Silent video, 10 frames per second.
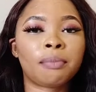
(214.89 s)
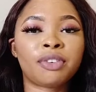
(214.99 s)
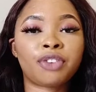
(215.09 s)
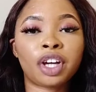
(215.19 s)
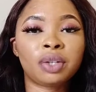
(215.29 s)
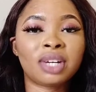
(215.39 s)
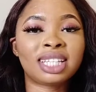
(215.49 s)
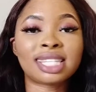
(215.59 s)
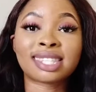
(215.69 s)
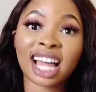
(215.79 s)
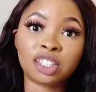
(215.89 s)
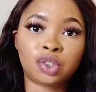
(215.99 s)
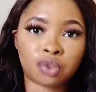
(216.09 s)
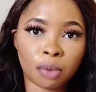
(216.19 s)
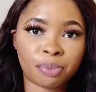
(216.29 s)
before you know it, they start
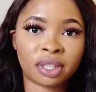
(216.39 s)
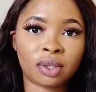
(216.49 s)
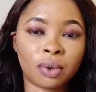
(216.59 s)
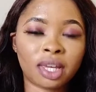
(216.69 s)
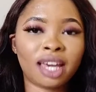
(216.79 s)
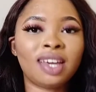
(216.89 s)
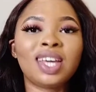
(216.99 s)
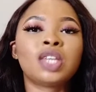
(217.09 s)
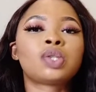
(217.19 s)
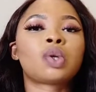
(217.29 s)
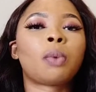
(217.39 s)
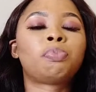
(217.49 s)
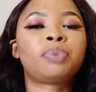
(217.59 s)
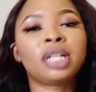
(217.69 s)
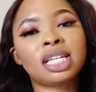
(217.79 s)
dropping. Okay, so
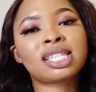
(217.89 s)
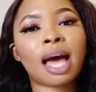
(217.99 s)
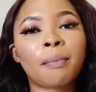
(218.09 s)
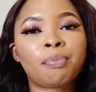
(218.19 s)
please